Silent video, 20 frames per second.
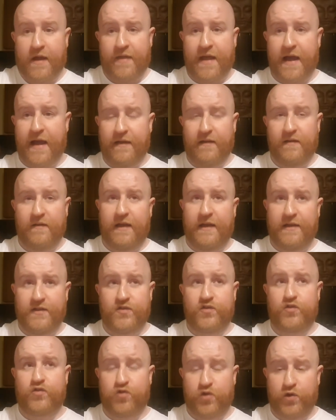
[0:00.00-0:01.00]
And that
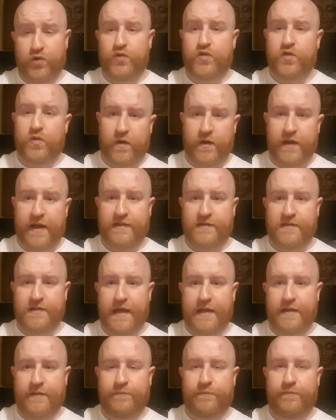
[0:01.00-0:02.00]
is true to an
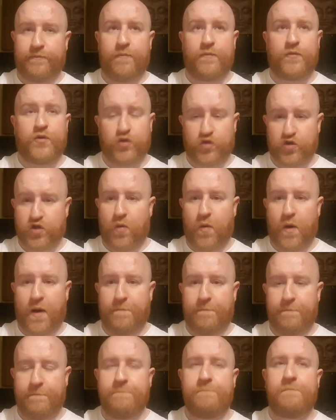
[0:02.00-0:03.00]
extent, does go
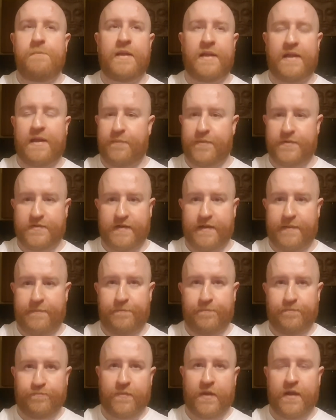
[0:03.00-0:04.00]
on,
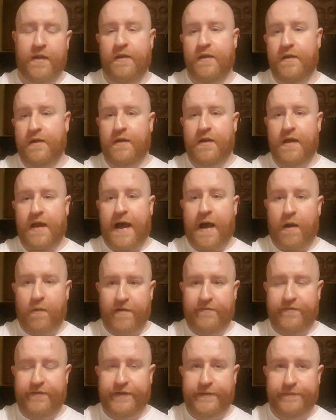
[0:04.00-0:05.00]
1,000,000%.
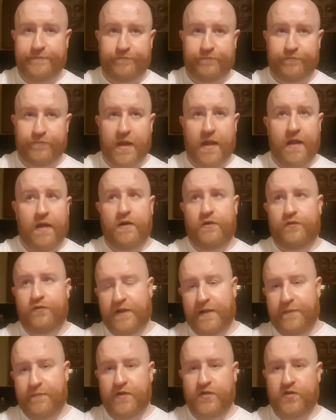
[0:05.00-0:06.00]
However,
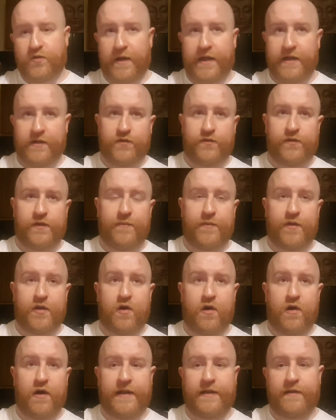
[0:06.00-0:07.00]
flip the switch, flip the
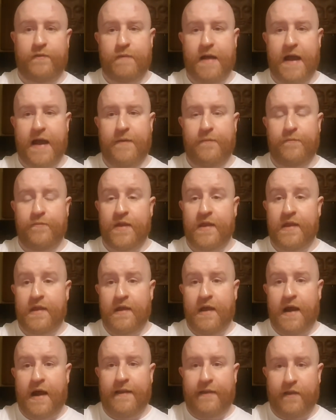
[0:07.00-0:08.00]
coin, right?
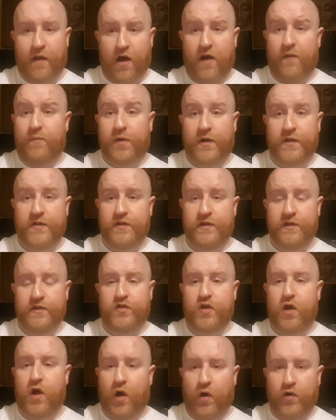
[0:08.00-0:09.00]
A lot of
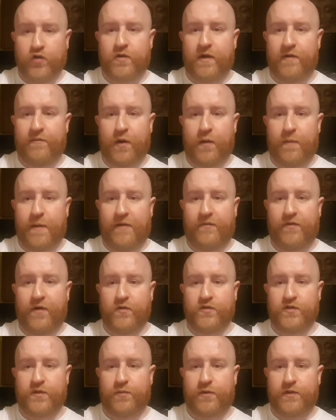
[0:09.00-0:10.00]
prisoners also have mobile
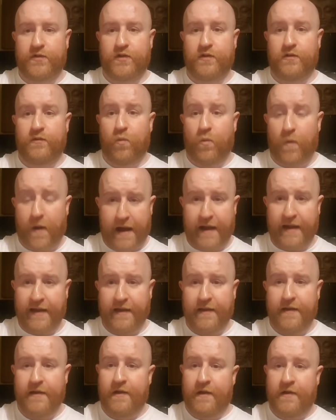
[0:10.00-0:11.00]
phones in prison.
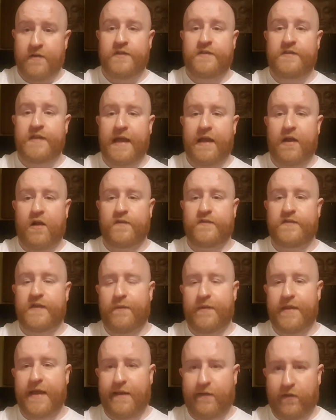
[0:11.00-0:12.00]
Why? To stay in
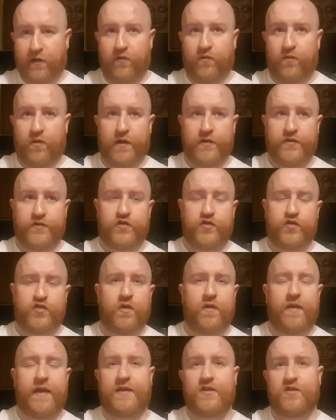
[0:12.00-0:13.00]
contact with their loved ones,
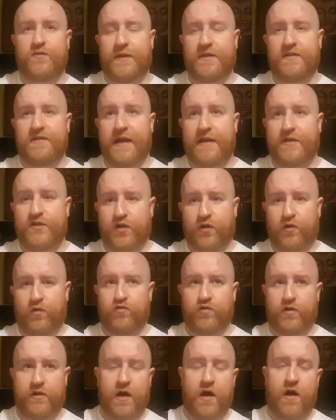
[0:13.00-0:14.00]
so they can speak to their
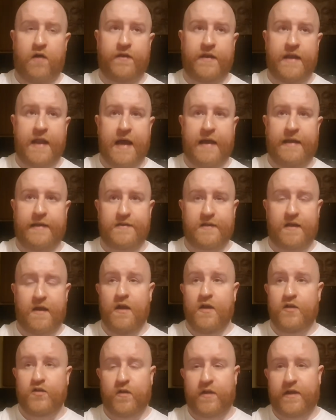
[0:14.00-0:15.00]
children of a night,
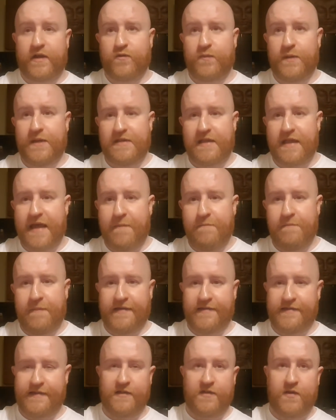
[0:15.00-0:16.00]
so they can speak to their
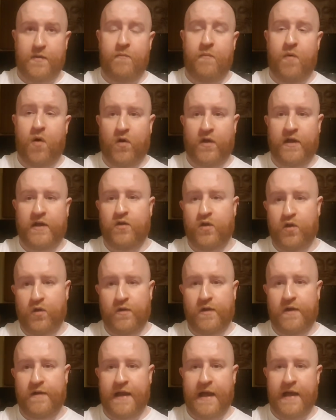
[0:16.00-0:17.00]
missus morning,
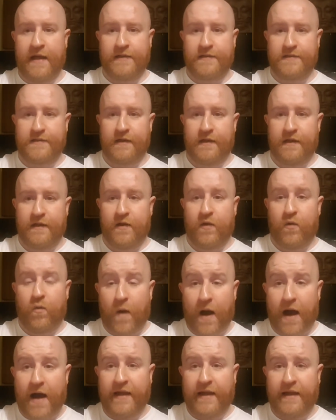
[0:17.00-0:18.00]
noon and night.
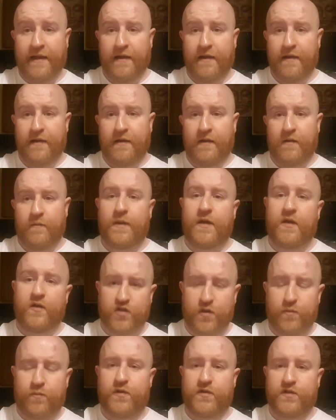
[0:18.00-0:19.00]
Why?
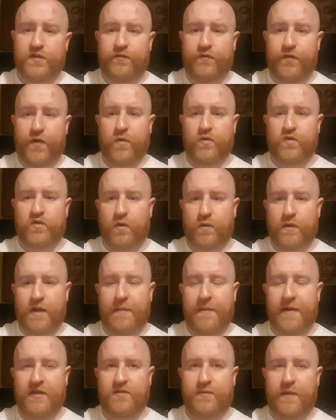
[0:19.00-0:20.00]
Because the prison phone's so
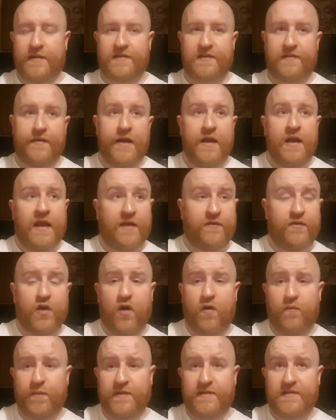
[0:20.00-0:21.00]
damn expensive. If
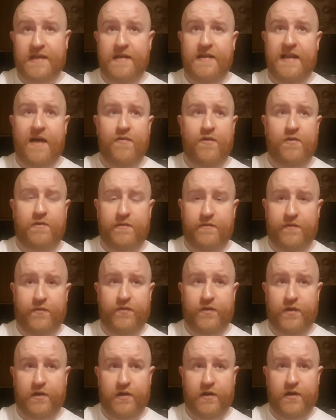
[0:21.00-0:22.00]
you've been sent down the river
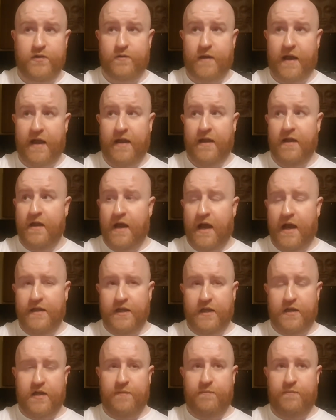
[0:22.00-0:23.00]
for years, right,
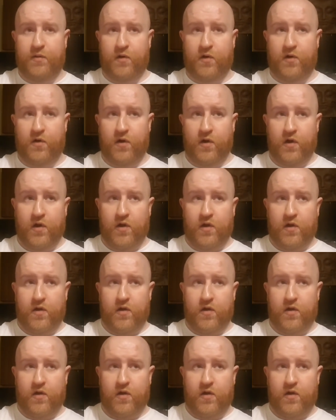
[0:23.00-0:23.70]
and you can put